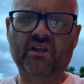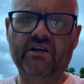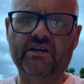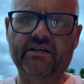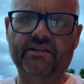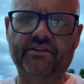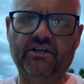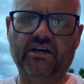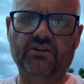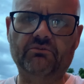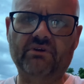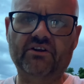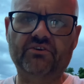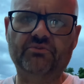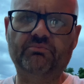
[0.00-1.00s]
in the
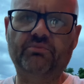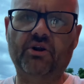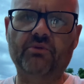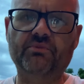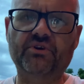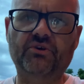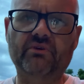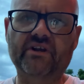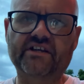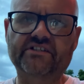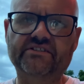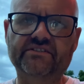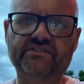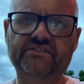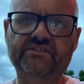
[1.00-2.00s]
Colorado Department of
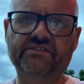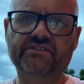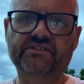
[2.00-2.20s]
Corrections.